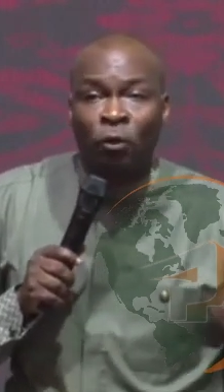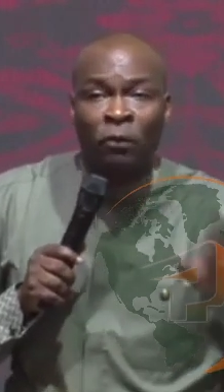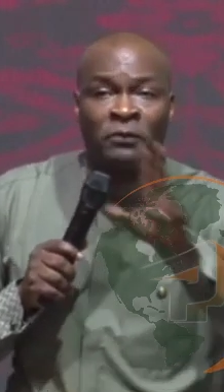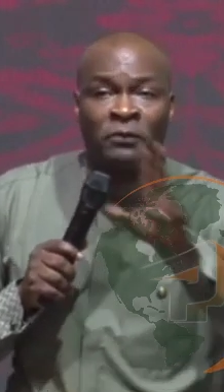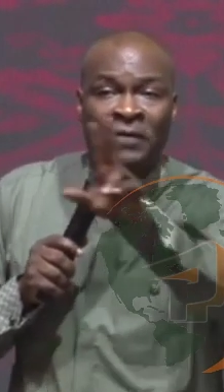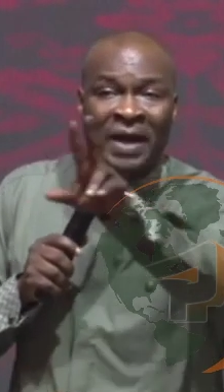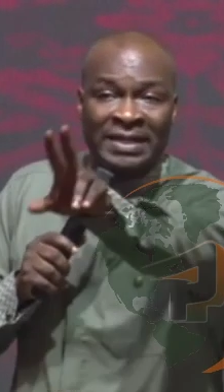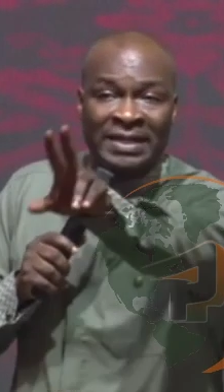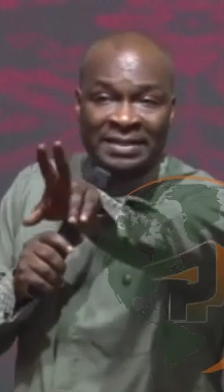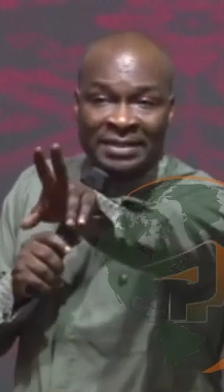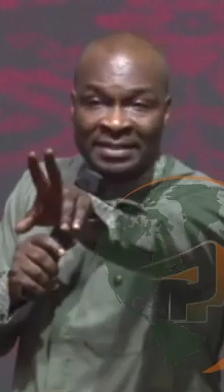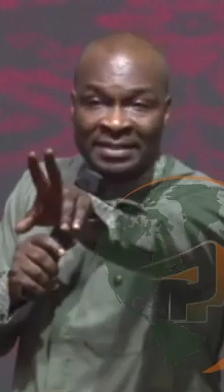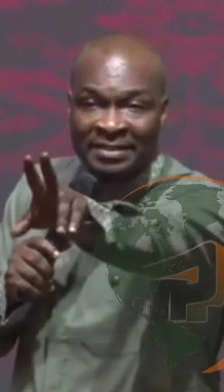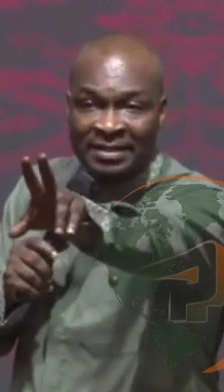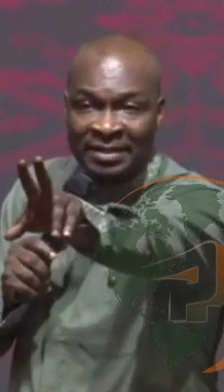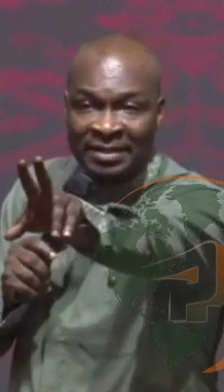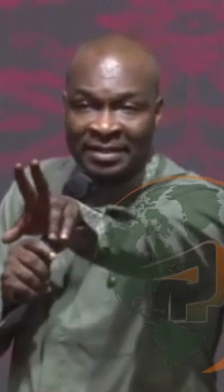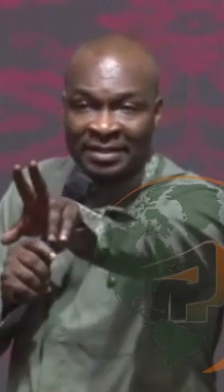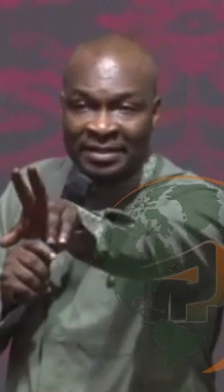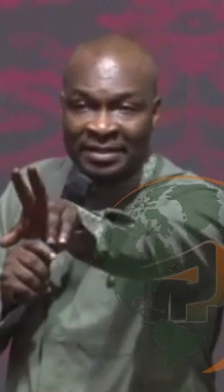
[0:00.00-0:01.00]
Don't fight it.
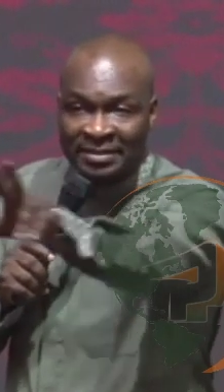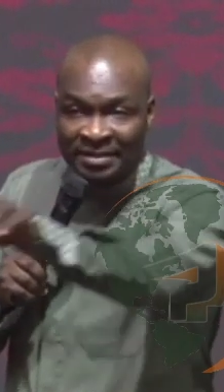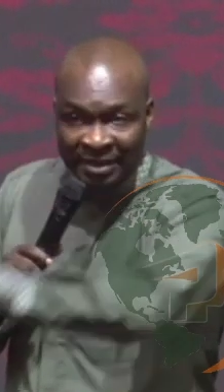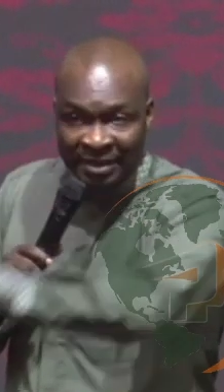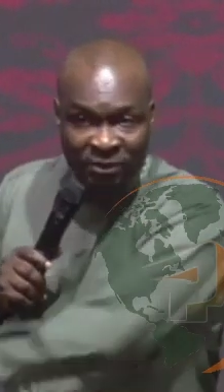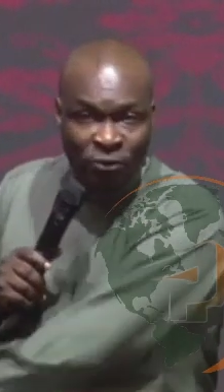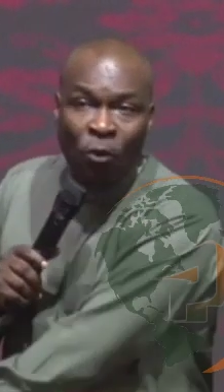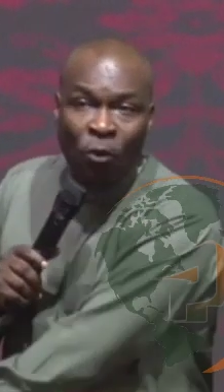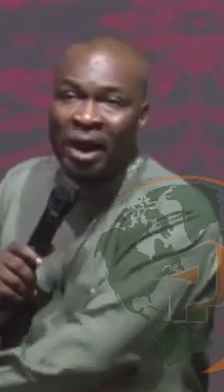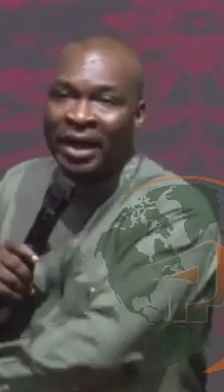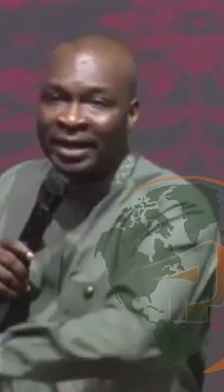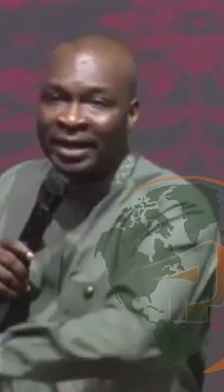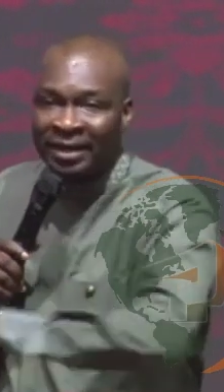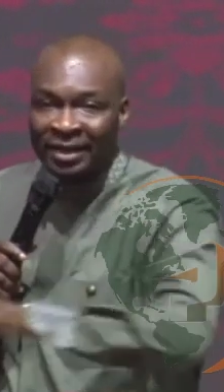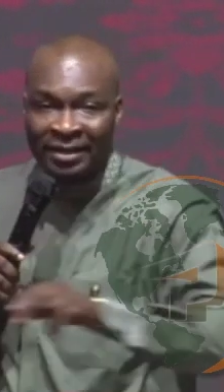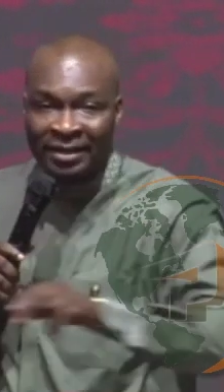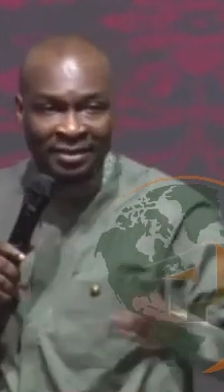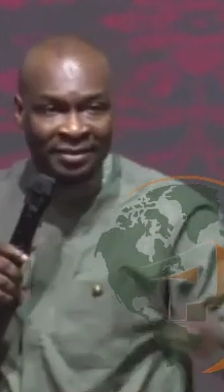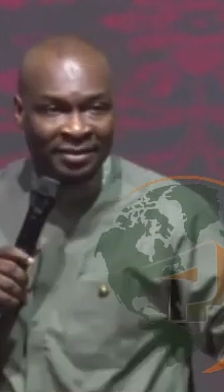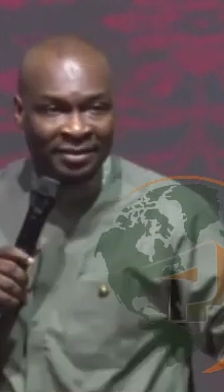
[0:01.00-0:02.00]
Sit quietly.